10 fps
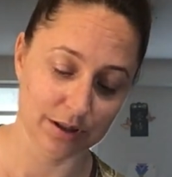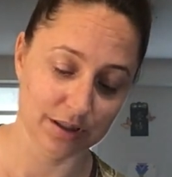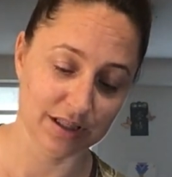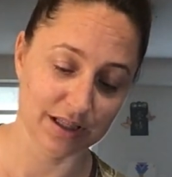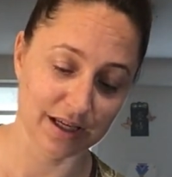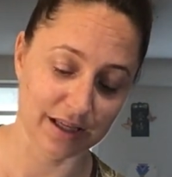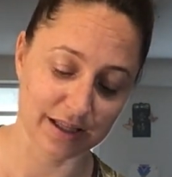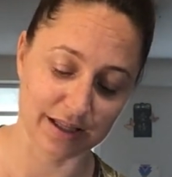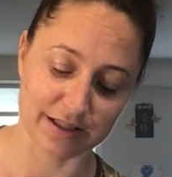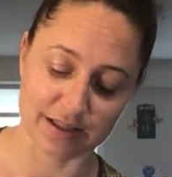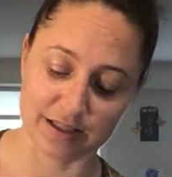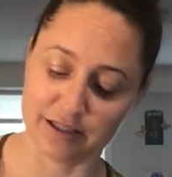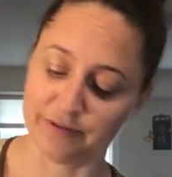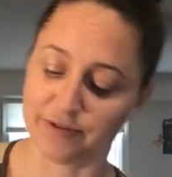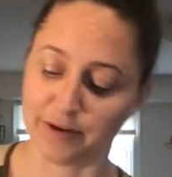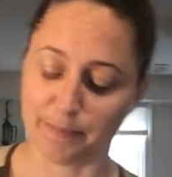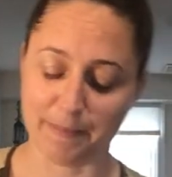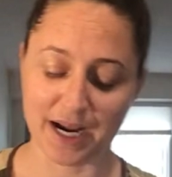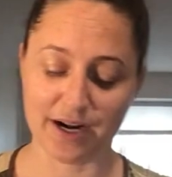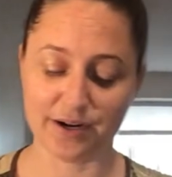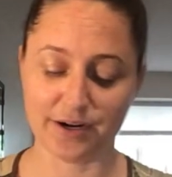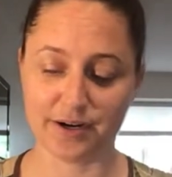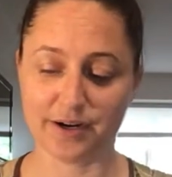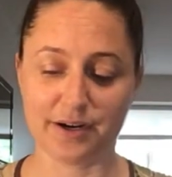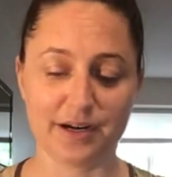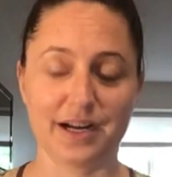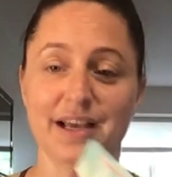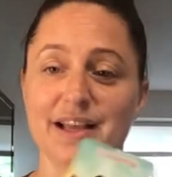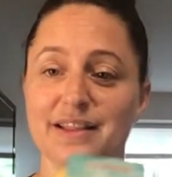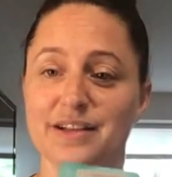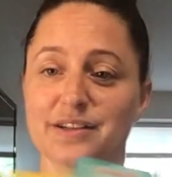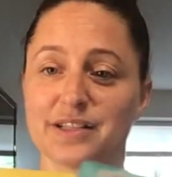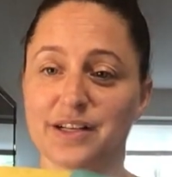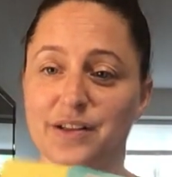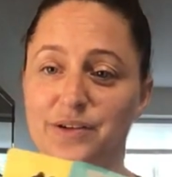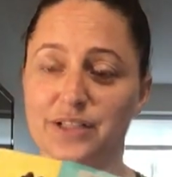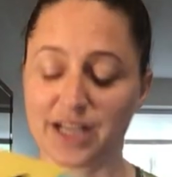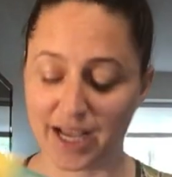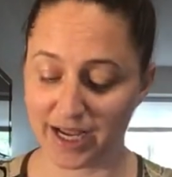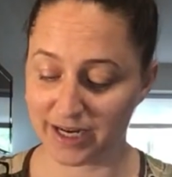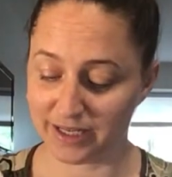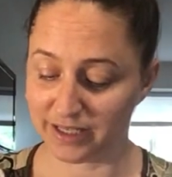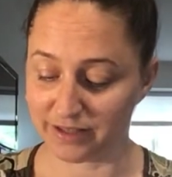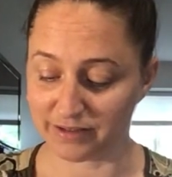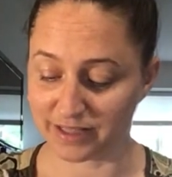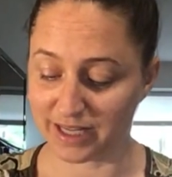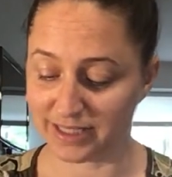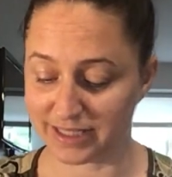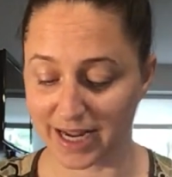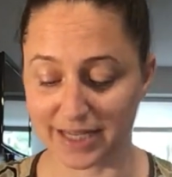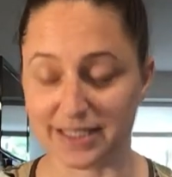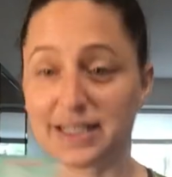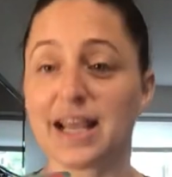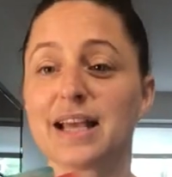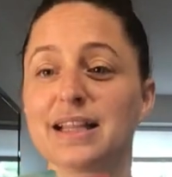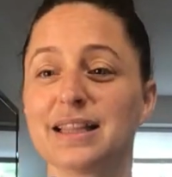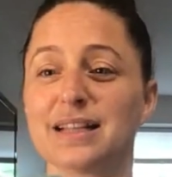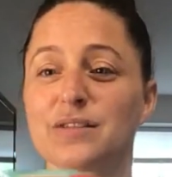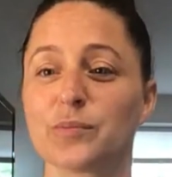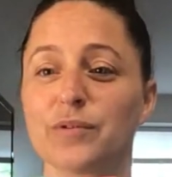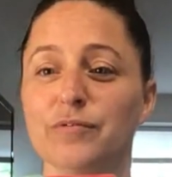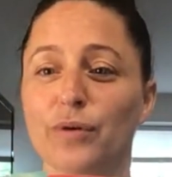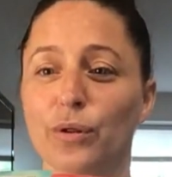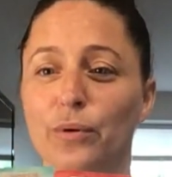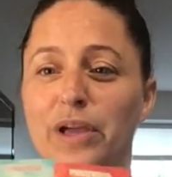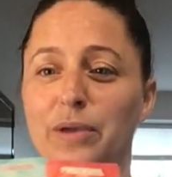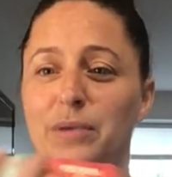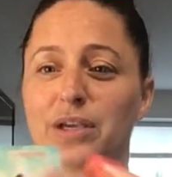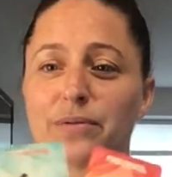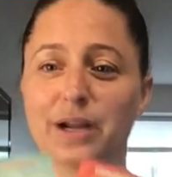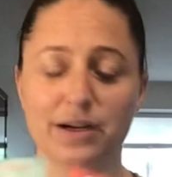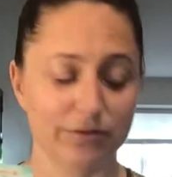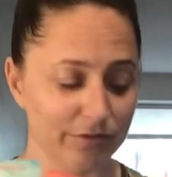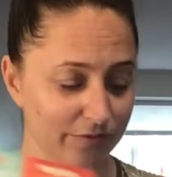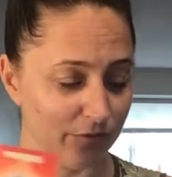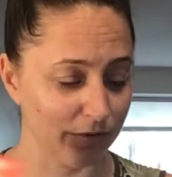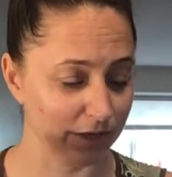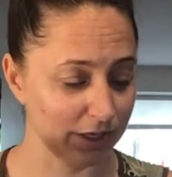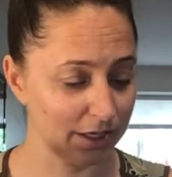Seeing things in a different manner. And there's another 10. Here's that 10-10 that's been following me around for